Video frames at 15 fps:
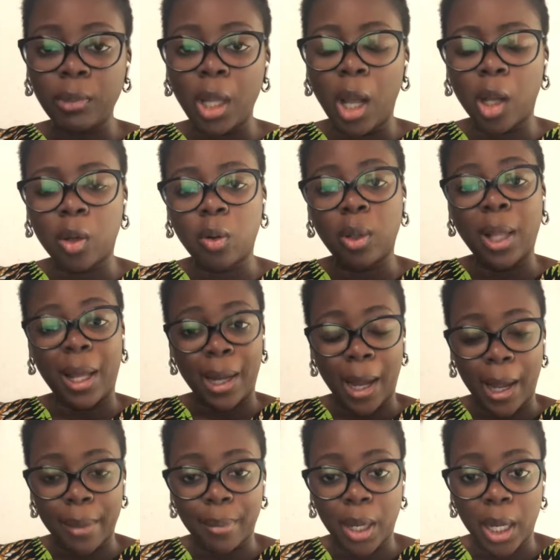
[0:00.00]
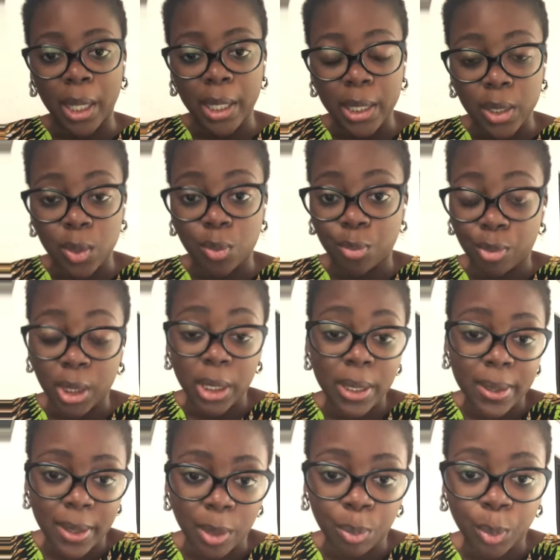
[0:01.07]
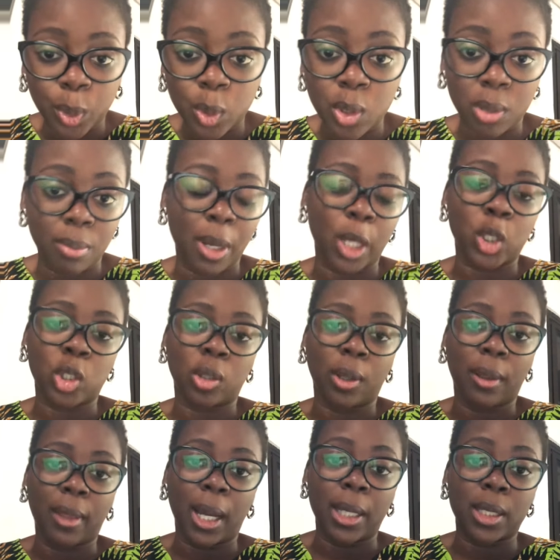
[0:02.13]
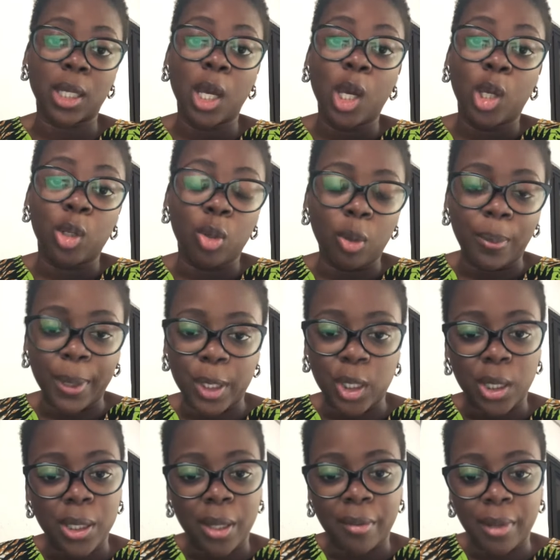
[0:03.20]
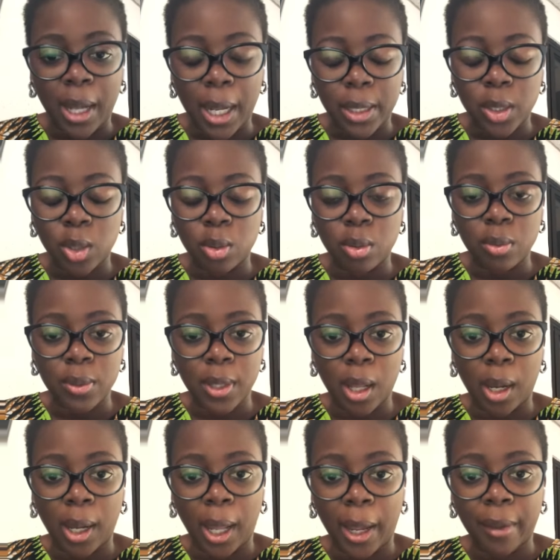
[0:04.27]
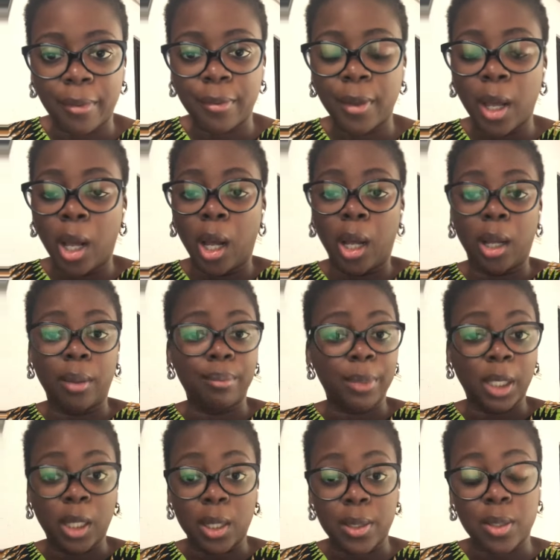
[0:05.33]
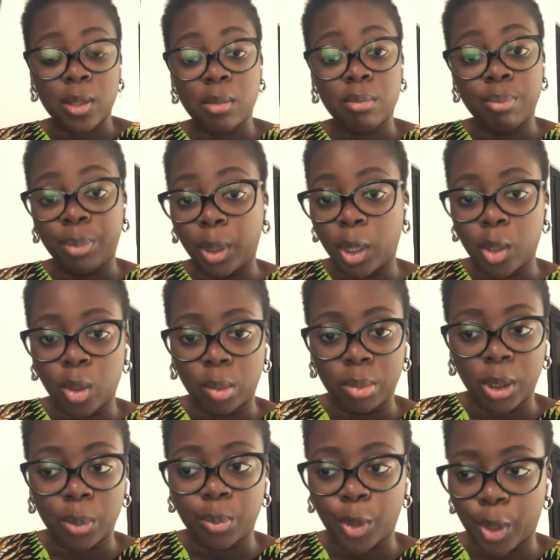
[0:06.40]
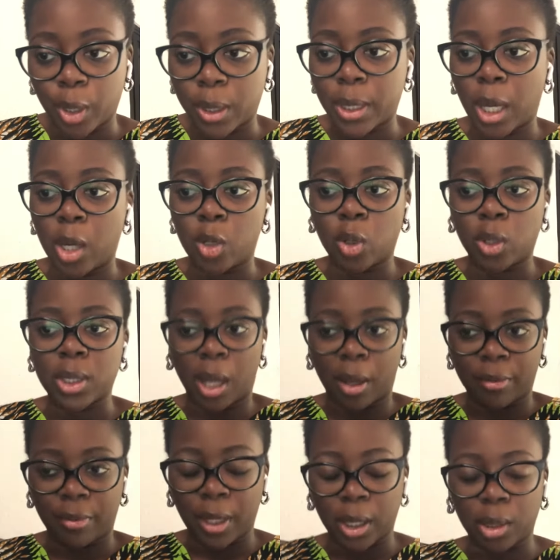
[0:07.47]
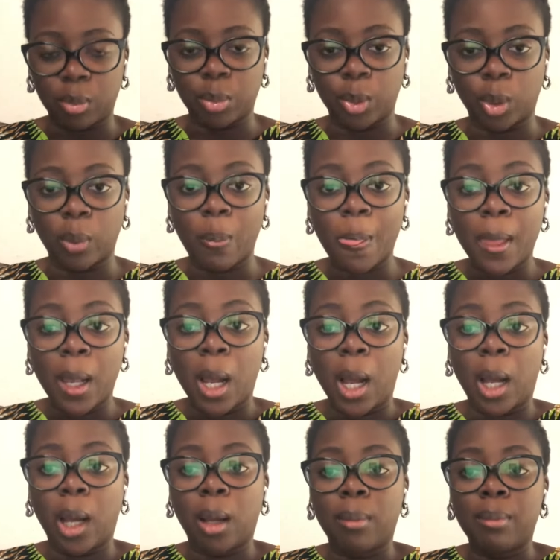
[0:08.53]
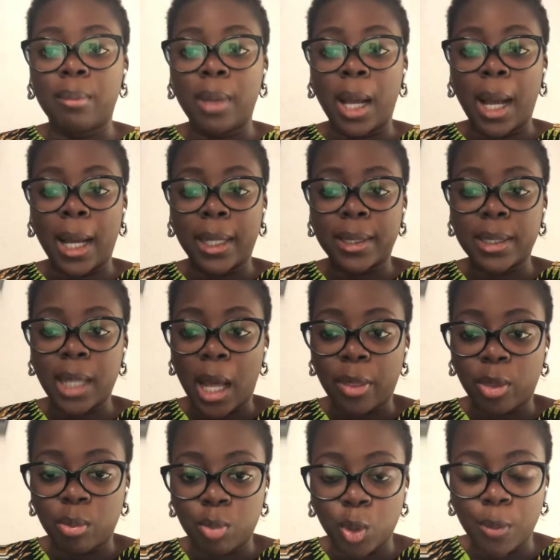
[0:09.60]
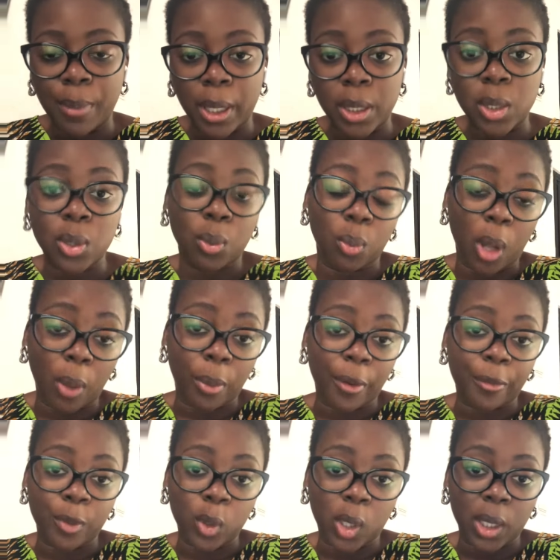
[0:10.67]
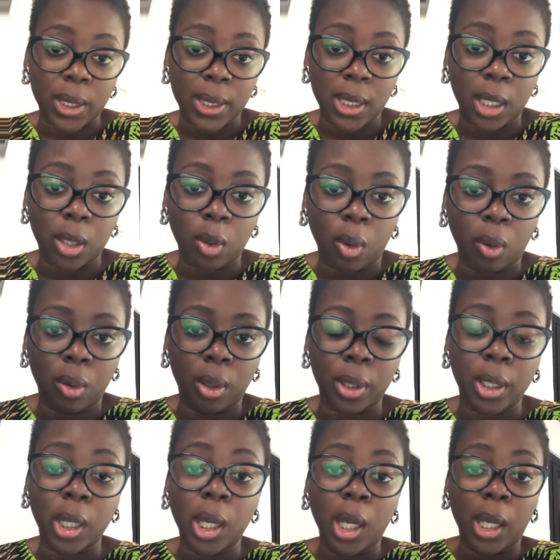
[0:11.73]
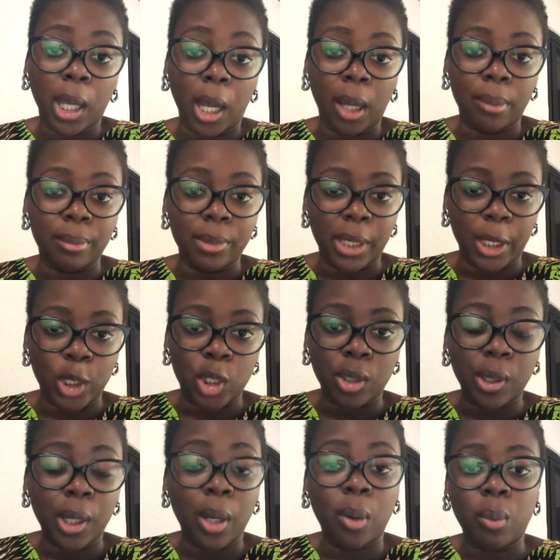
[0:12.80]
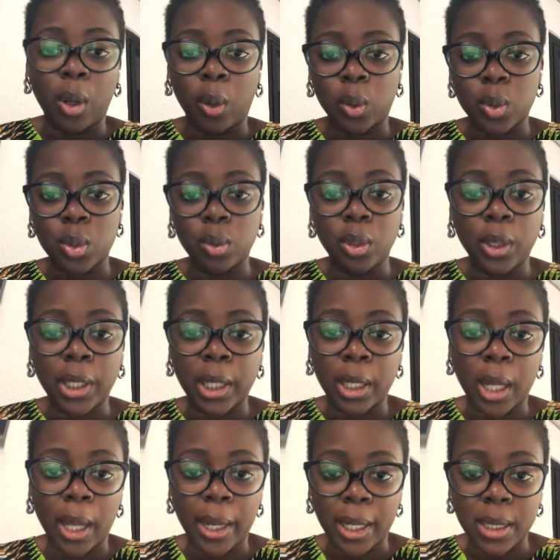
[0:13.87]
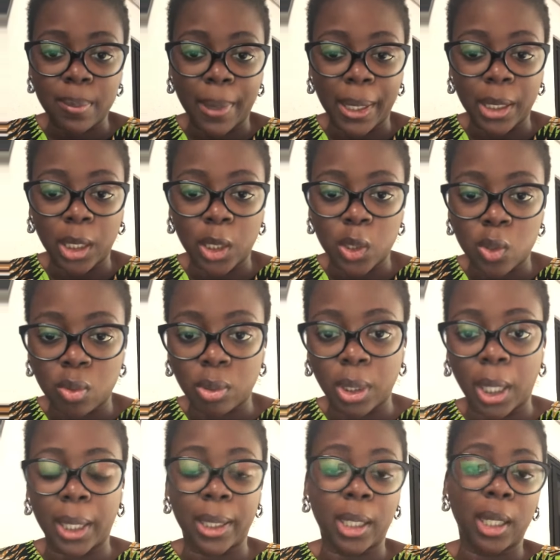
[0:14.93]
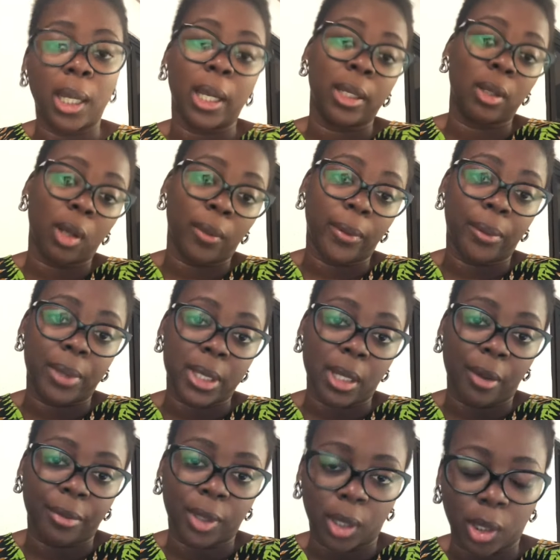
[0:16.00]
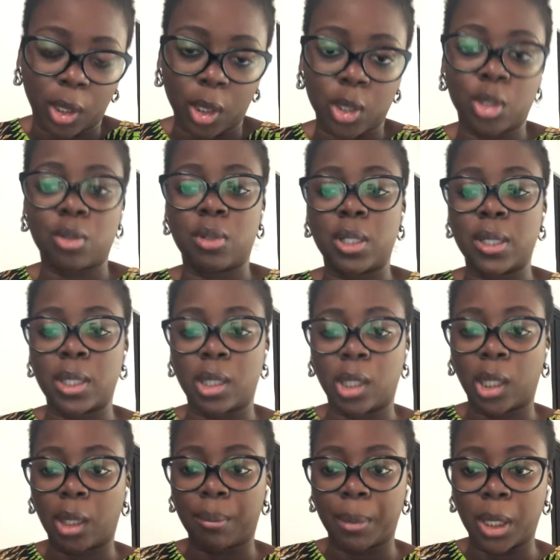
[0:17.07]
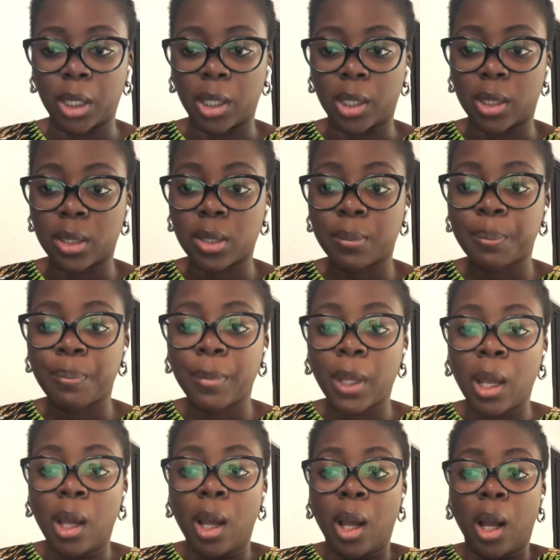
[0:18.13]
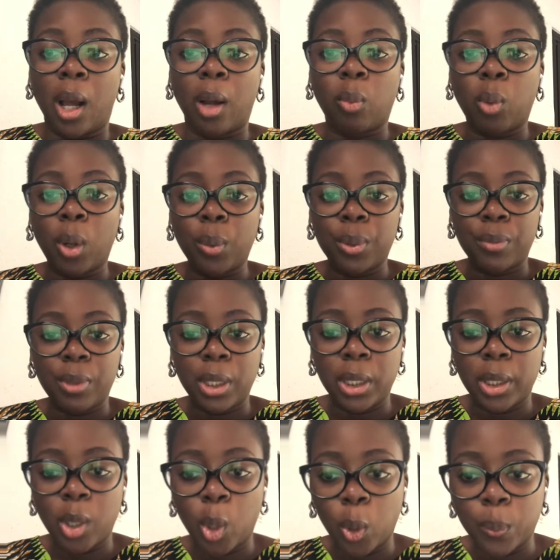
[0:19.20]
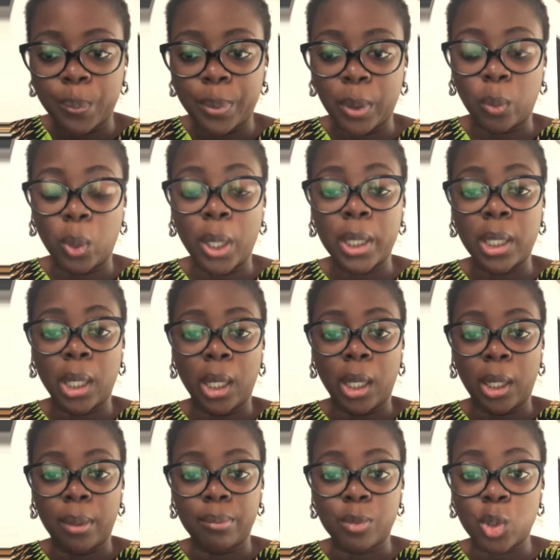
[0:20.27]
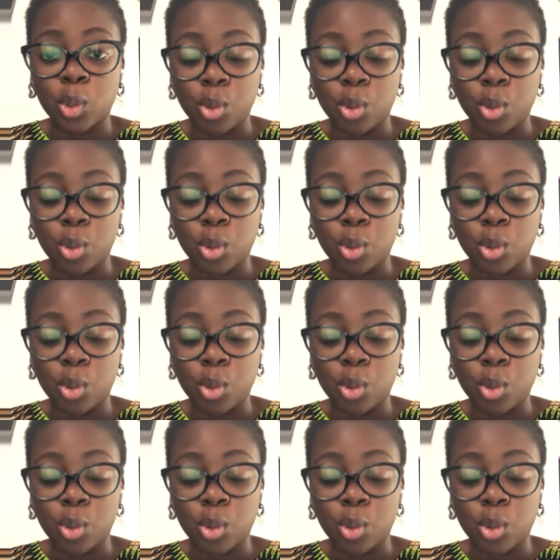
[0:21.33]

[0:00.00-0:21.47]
Our goal at HIMA is really simple: to make sure that no patient ever has to lose their life because blood or blood products are not available. And at the moment, while we're focusing on Nigeria, we're also looking at expanding into Ghana and other West African countries in the coming years. What we really hope to